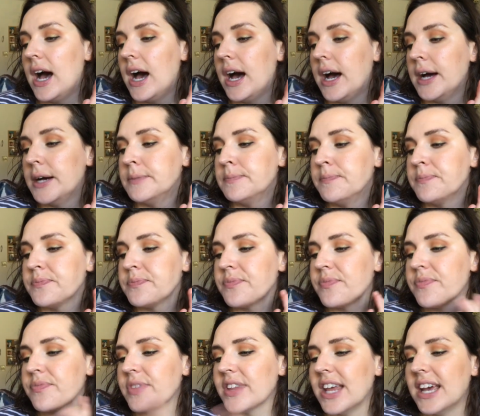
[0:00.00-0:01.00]

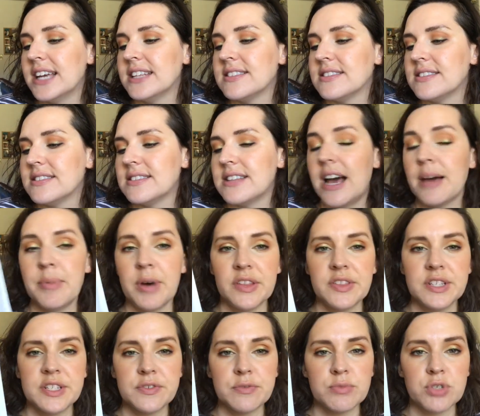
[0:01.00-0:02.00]
I
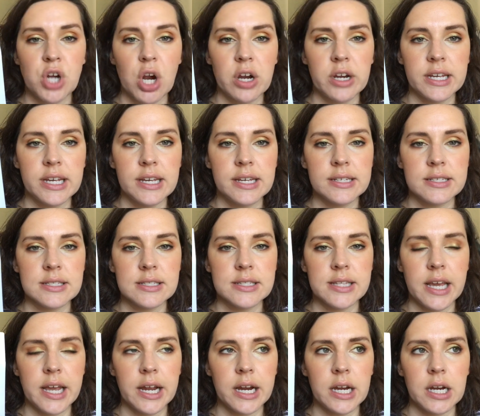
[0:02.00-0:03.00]
bought these from Target.
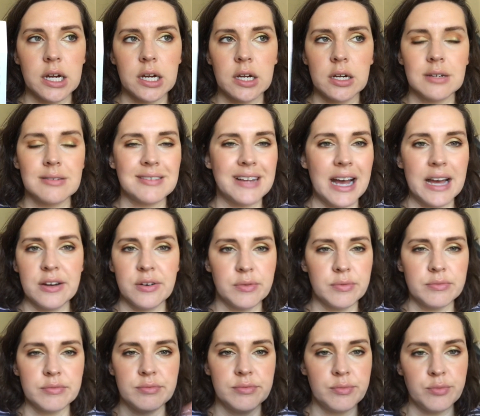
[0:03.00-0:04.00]
I
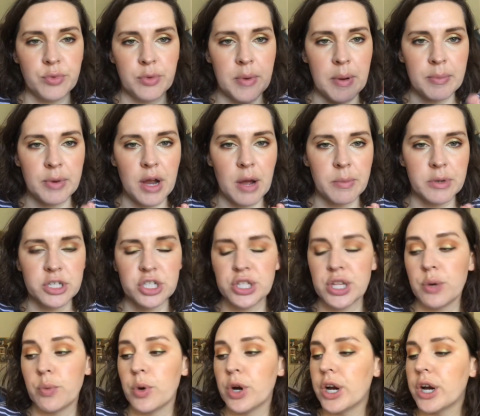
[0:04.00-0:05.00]
don't remember how much
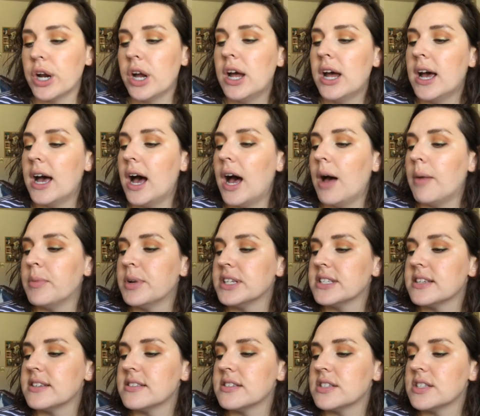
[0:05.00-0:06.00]
they were, but
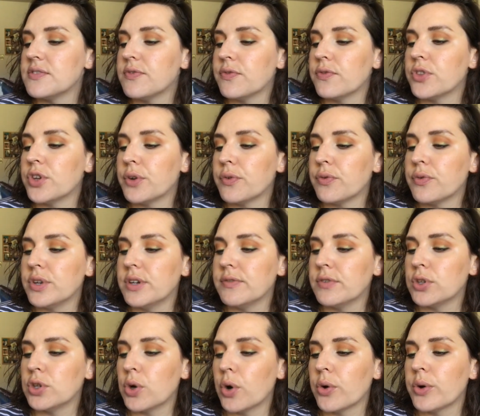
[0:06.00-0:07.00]
it says they're free
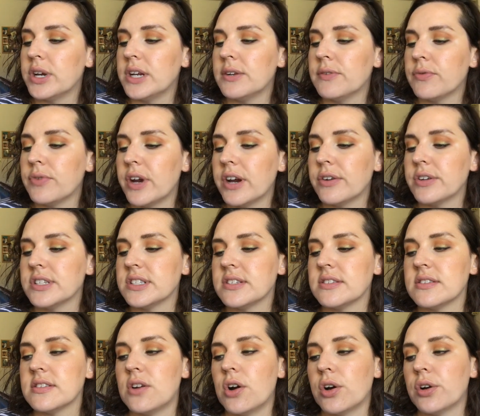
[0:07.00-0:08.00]
of chlorine,
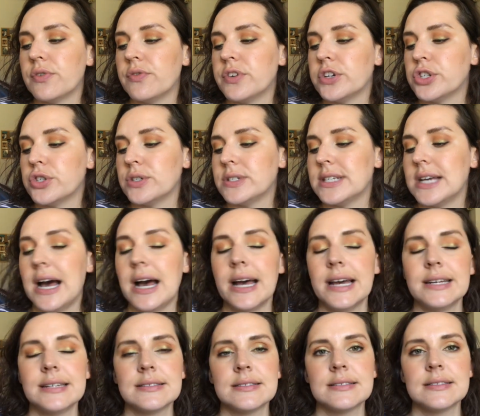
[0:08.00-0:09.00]
fragrances, and artificial
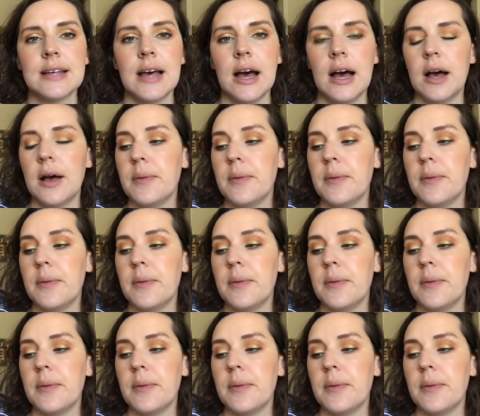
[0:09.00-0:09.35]
dyes.